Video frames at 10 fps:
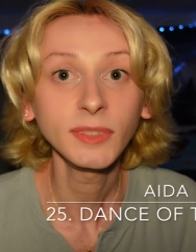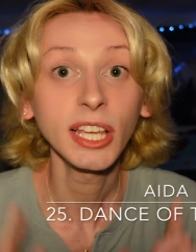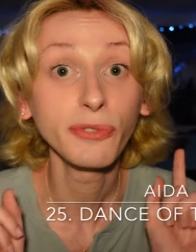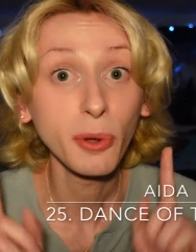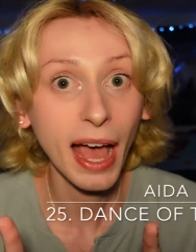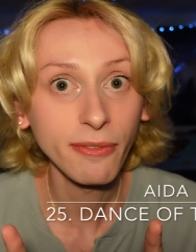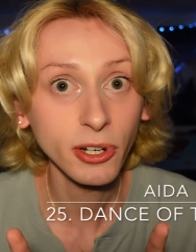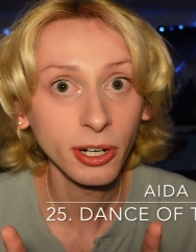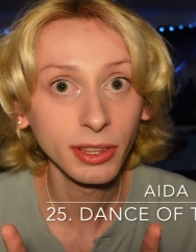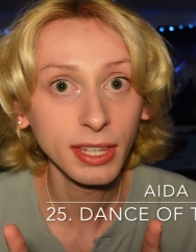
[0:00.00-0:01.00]
If you
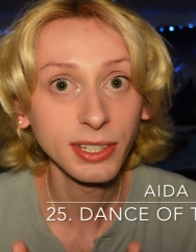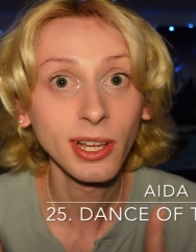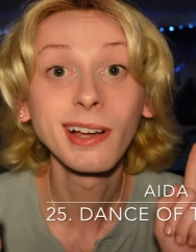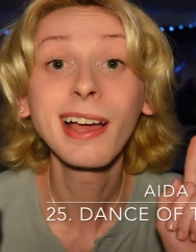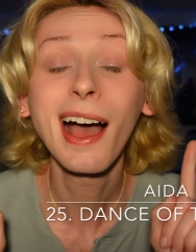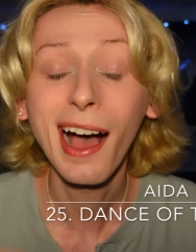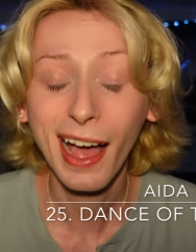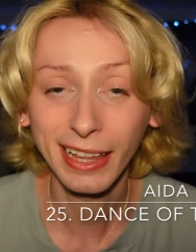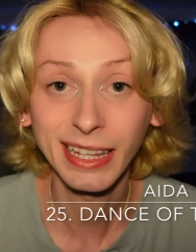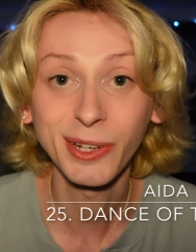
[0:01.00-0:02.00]
haven't heard this song,
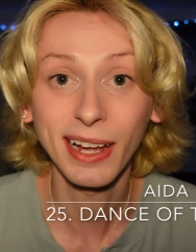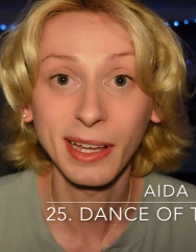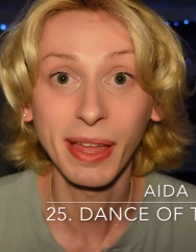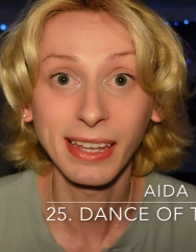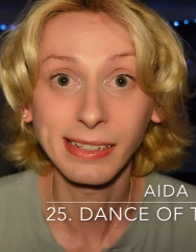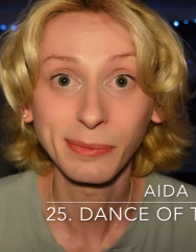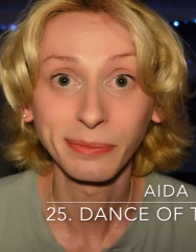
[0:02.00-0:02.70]
highly recommend.